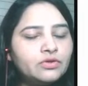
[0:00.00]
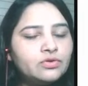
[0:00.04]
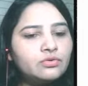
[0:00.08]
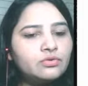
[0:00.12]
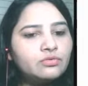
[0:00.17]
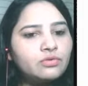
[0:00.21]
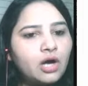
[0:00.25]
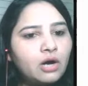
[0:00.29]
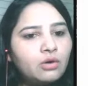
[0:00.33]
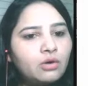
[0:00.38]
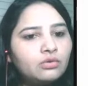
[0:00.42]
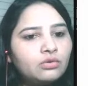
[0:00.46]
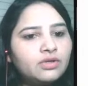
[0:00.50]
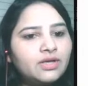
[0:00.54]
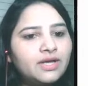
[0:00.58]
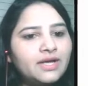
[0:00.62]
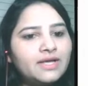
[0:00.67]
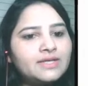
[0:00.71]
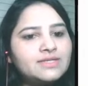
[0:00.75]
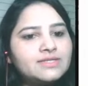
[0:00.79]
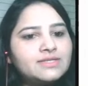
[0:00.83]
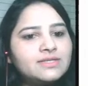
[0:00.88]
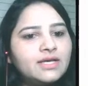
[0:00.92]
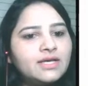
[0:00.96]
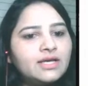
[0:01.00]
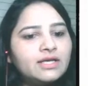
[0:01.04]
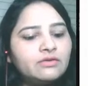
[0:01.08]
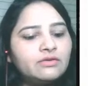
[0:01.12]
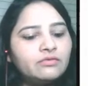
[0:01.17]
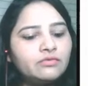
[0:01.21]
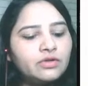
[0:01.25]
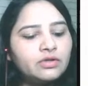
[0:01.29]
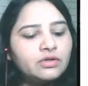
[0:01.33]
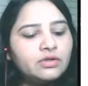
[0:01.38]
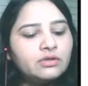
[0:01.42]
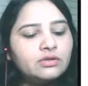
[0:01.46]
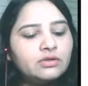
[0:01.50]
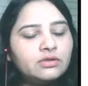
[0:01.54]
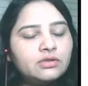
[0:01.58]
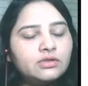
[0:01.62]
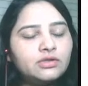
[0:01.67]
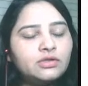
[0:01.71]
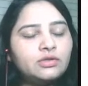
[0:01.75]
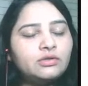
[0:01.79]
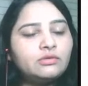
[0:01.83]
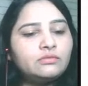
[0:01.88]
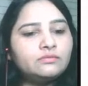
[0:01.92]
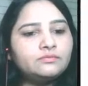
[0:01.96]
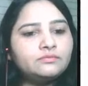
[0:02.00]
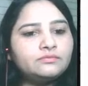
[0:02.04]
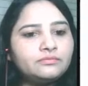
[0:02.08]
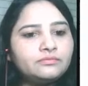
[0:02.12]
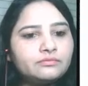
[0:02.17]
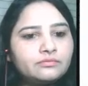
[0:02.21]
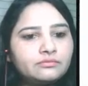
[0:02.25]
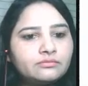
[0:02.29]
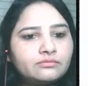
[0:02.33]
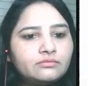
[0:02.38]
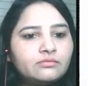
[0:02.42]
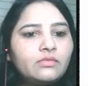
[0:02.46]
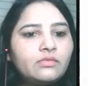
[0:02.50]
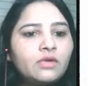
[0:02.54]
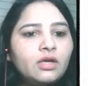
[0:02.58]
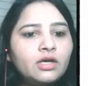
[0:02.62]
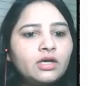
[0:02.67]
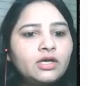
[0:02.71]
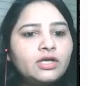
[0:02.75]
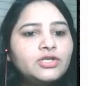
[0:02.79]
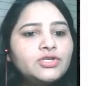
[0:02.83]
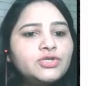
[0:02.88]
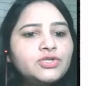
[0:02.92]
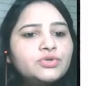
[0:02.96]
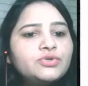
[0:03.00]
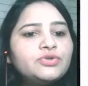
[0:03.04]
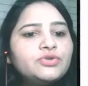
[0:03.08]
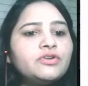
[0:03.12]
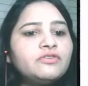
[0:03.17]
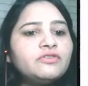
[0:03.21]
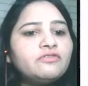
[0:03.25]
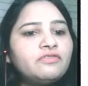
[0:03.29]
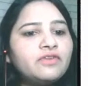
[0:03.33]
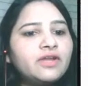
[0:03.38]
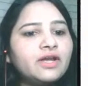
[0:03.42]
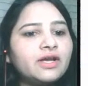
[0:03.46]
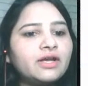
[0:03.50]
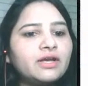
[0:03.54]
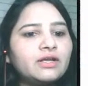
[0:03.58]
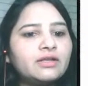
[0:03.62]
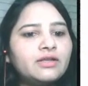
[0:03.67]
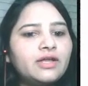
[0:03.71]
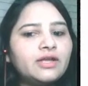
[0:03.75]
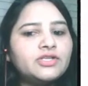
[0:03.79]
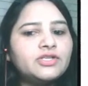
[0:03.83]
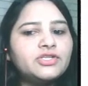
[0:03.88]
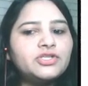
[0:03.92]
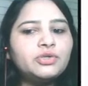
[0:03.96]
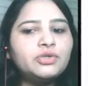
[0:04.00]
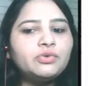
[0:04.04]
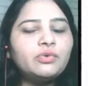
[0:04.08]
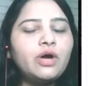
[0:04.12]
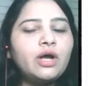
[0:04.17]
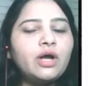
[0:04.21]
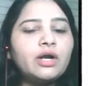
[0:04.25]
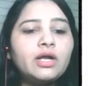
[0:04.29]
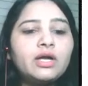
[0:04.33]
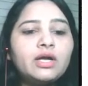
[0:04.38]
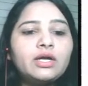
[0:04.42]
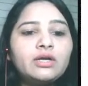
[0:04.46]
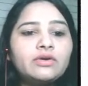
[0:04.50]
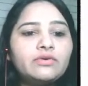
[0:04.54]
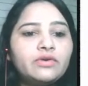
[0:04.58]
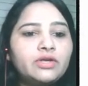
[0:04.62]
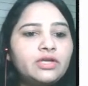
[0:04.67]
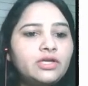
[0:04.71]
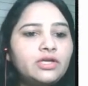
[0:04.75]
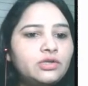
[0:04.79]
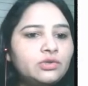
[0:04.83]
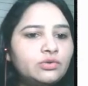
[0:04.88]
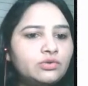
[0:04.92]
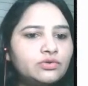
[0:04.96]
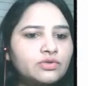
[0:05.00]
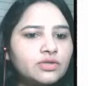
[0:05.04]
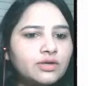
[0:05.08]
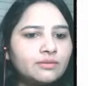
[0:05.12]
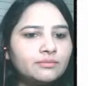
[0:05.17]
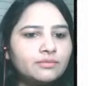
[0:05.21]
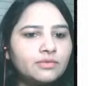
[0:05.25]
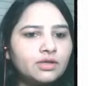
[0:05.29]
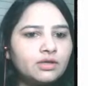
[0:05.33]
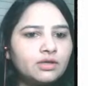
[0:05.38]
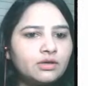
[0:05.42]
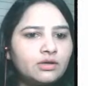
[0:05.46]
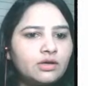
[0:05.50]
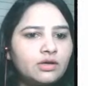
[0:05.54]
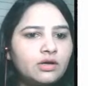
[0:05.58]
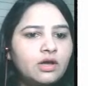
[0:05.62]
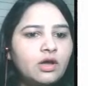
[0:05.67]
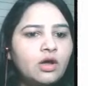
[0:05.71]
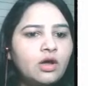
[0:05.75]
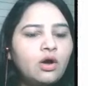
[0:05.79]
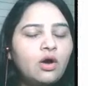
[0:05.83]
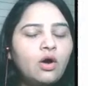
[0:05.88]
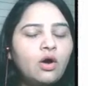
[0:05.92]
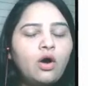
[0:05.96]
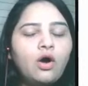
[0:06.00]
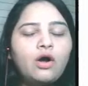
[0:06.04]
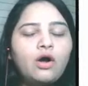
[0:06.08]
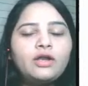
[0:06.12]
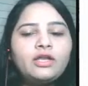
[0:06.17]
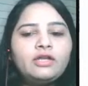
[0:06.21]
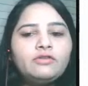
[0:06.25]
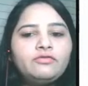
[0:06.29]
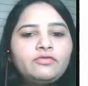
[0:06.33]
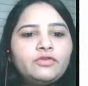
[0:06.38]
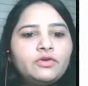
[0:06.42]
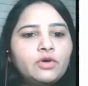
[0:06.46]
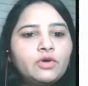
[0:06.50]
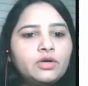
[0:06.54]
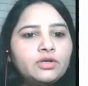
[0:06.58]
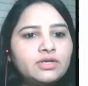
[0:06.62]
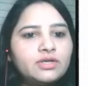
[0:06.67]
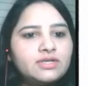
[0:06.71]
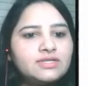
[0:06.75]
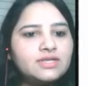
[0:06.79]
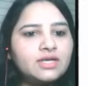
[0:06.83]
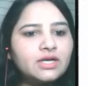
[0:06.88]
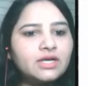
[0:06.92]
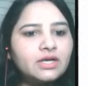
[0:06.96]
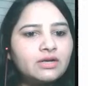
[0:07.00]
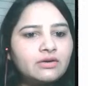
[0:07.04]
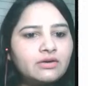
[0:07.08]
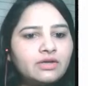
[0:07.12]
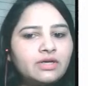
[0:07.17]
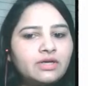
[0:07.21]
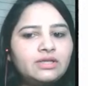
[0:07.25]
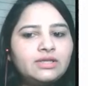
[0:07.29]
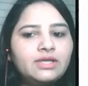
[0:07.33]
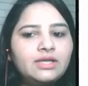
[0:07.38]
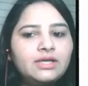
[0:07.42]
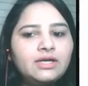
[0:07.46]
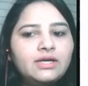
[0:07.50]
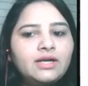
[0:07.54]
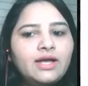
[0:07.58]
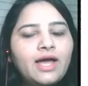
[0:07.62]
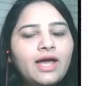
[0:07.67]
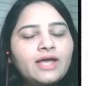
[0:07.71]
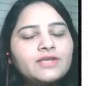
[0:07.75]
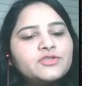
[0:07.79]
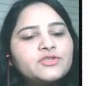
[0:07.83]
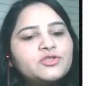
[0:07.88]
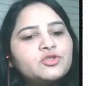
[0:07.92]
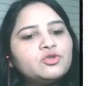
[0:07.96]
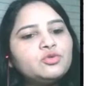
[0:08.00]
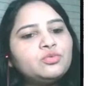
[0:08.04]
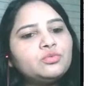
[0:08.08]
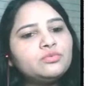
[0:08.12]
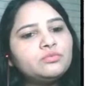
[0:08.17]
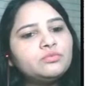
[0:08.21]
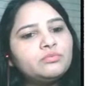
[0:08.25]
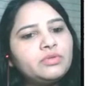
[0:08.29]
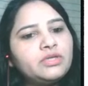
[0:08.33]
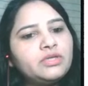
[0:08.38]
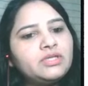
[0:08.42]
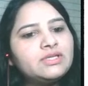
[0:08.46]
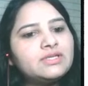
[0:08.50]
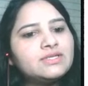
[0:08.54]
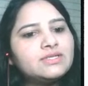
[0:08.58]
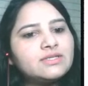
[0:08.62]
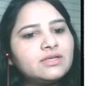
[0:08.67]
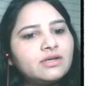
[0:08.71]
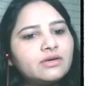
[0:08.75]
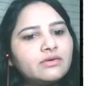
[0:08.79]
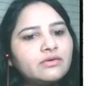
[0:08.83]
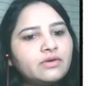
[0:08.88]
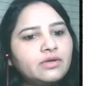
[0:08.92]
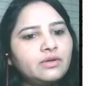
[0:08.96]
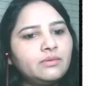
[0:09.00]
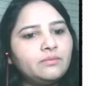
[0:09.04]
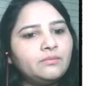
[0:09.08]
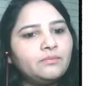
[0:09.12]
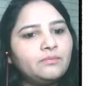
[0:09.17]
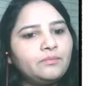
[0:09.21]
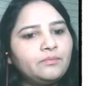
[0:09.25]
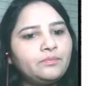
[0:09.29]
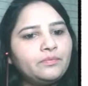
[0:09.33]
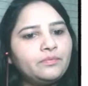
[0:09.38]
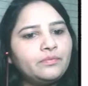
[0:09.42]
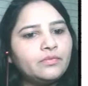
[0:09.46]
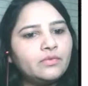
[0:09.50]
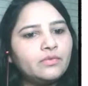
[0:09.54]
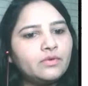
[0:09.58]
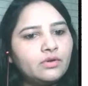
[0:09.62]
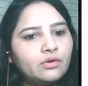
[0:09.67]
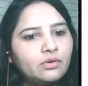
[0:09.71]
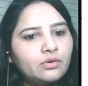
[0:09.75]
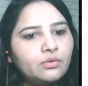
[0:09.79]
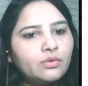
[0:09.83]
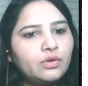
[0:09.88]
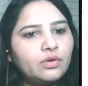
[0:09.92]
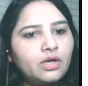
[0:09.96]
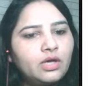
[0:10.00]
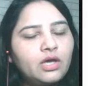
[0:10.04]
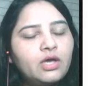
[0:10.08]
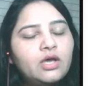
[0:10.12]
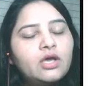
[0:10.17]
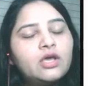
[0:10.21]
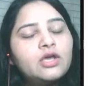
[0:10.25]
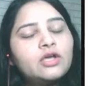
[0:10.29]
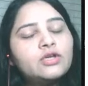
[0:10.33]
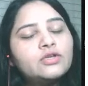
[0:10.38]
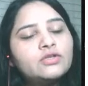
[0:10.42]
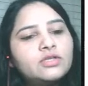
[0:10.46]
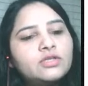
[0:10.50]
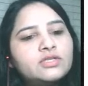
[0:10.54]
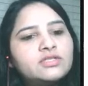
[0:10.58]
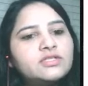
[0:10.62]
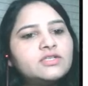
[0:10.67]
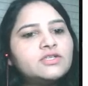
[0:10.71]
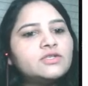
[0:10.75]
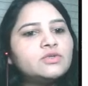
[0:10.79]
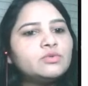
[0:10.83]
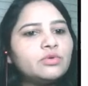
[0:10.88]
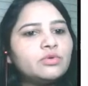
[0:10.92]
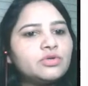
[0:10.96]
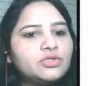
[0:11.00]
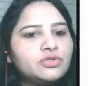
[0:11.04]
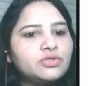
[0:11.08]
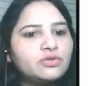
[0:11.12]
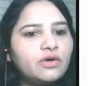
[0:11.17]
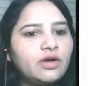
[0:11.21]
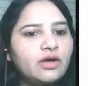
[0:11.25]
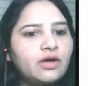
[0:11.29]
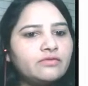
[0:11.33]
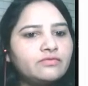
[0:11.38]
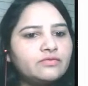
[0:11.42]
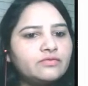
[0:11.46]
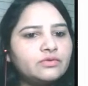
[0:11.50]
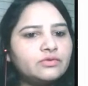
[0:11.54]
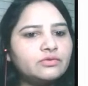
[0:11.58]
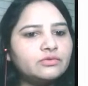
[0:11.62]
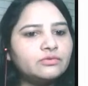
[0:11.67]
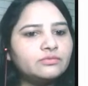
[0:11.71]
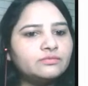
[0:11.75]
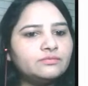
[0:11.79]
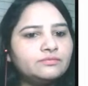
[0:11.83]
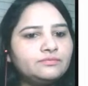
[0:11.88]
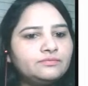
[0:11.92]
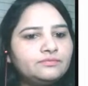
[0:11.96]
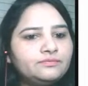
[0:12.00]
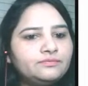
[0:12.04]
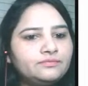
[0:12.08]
throughout the essay, it will, it should reflect that you are agreeing to something. Or if you are disagreeing, then it has to be disagree. Okay, this is what you have to do.